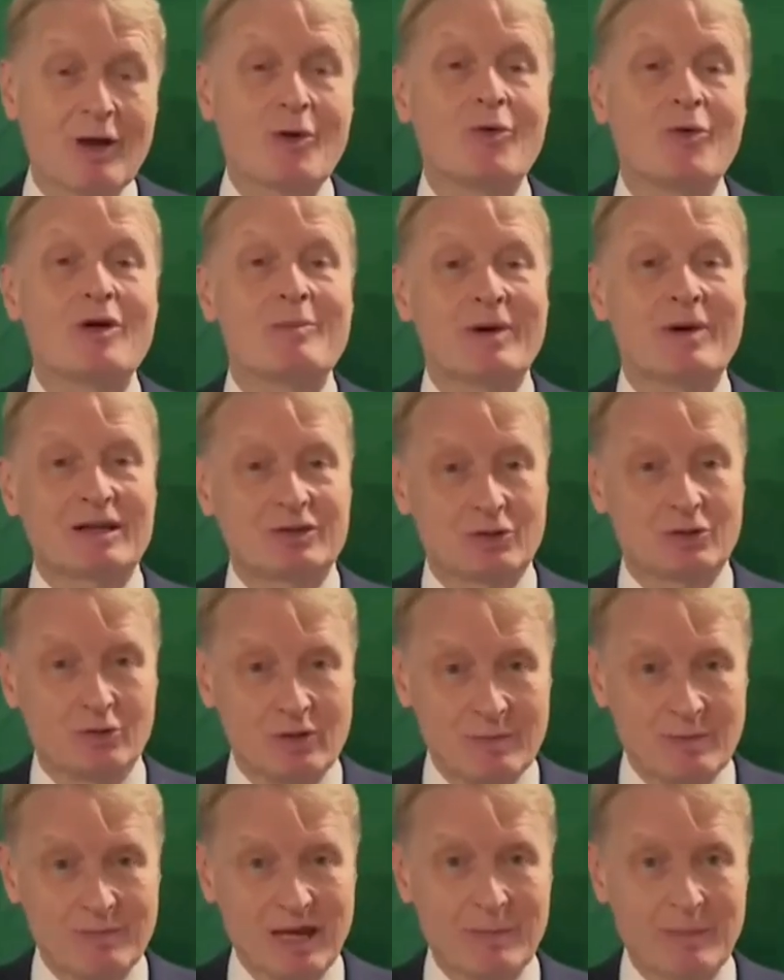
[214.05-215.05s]
We must
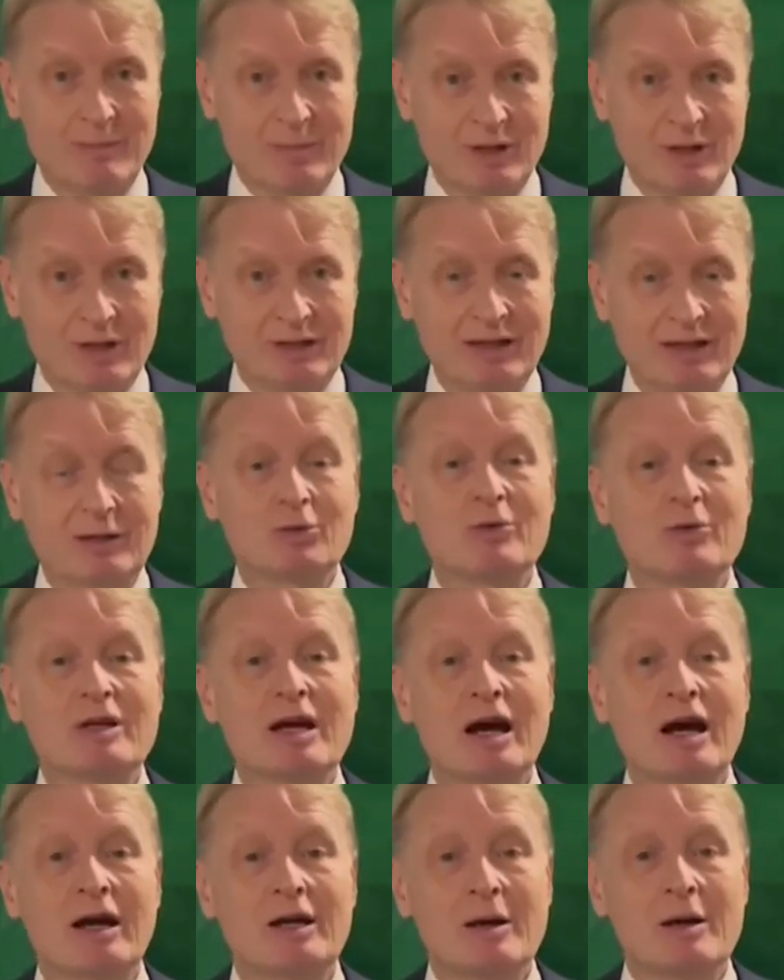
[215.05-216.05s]
remember that we
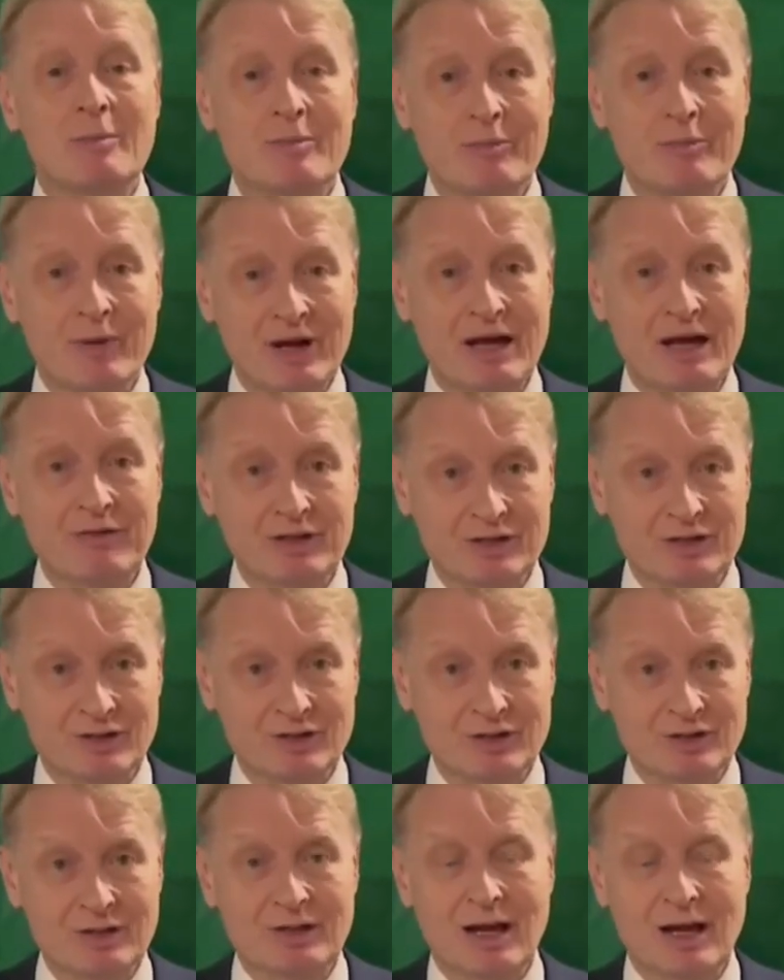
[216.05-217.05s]
are
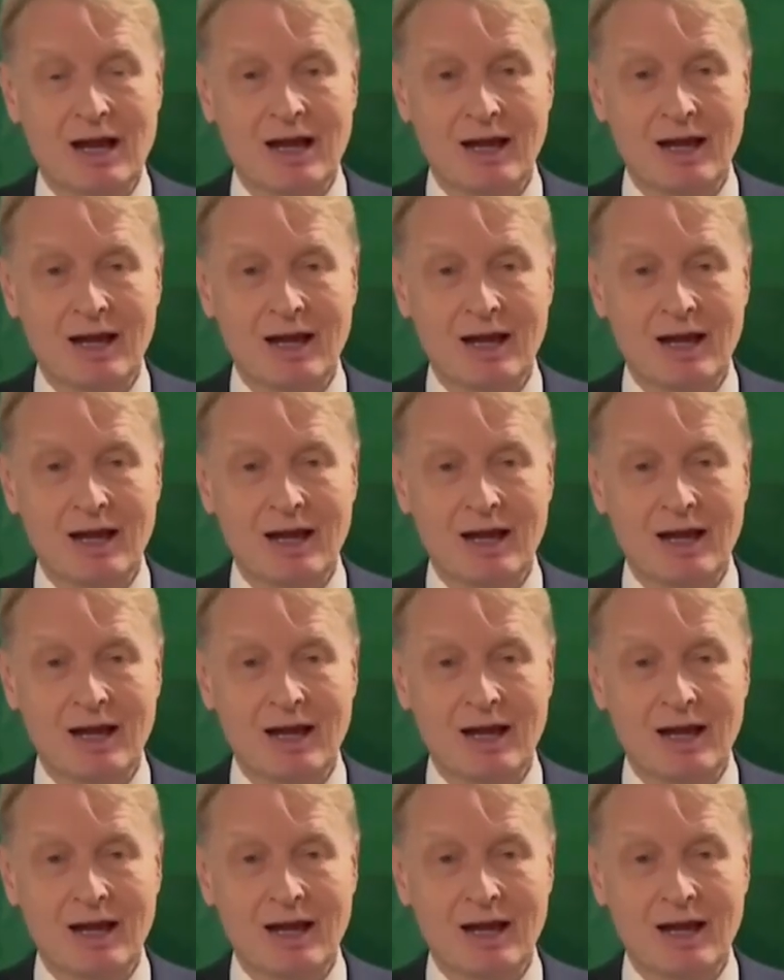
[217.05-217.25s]
brothers.